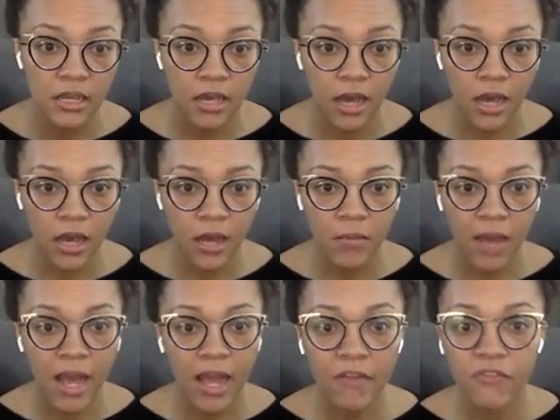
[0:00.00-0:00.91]

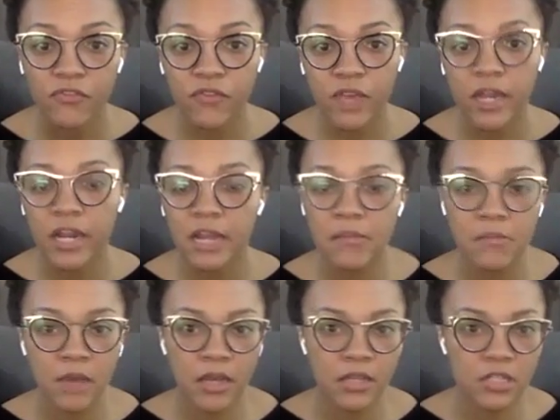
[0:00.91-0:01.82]
I very
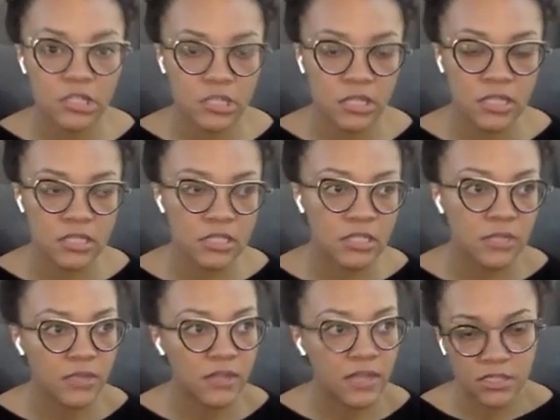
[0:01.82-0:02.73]
much, and this is
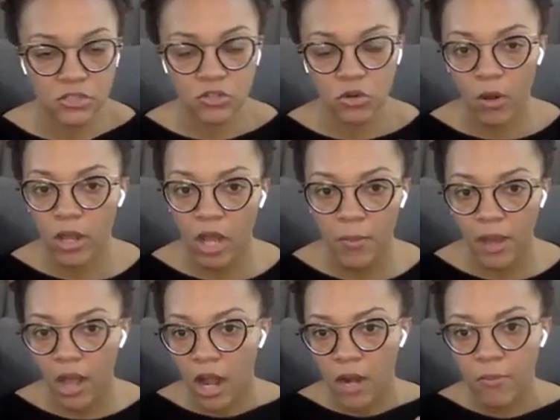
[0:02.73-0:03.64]
something that is growing on my
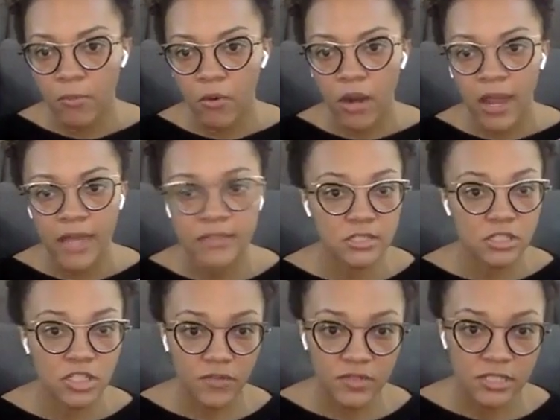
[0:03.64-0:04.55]
heart more as the
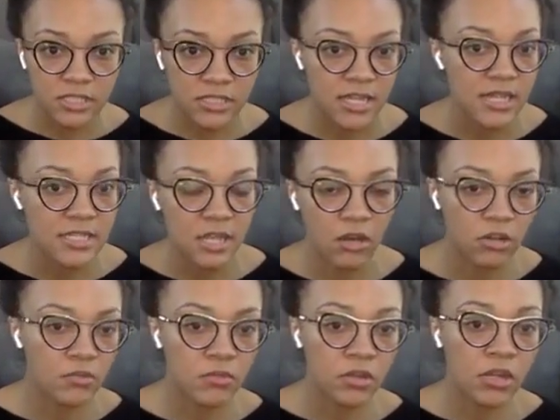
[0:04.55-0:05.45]
Services That Sell
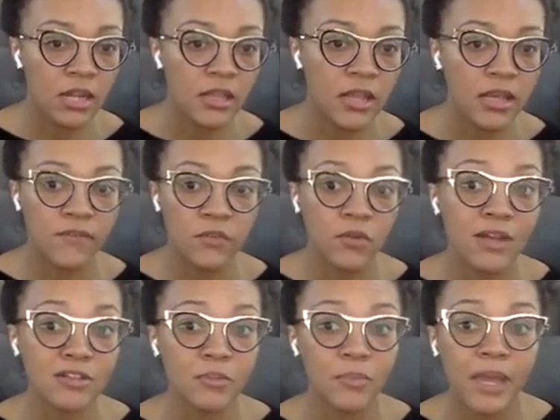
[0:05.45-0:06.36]
community. If you guys
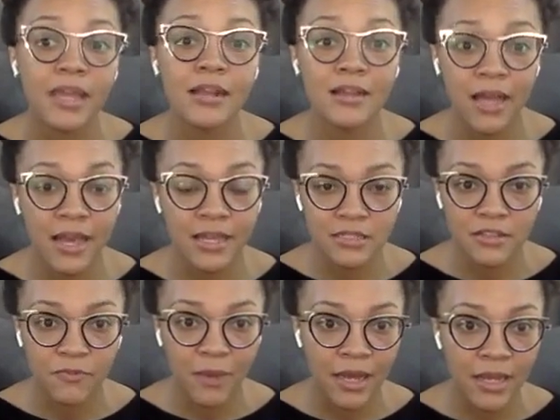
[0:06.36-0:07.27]
are paid clients of
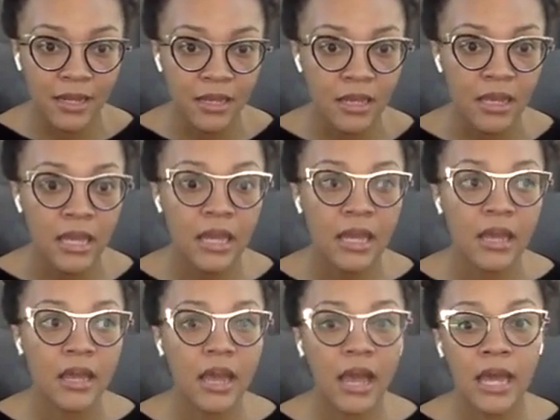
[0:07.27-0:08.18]
mine,
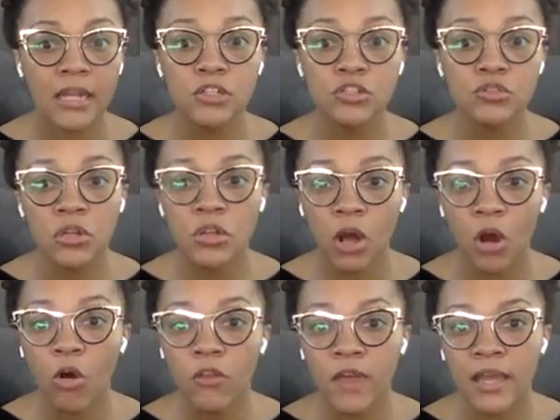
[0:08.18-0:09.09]
I need you to
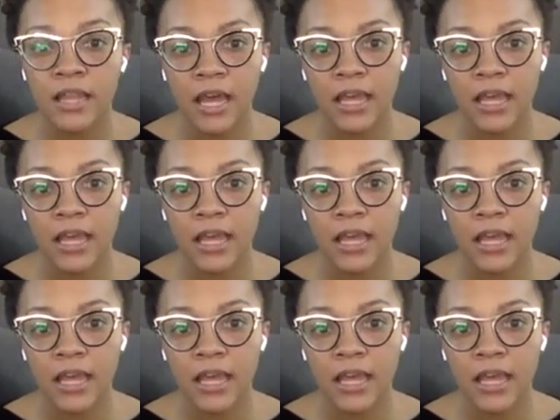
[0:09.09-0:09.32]
know that we're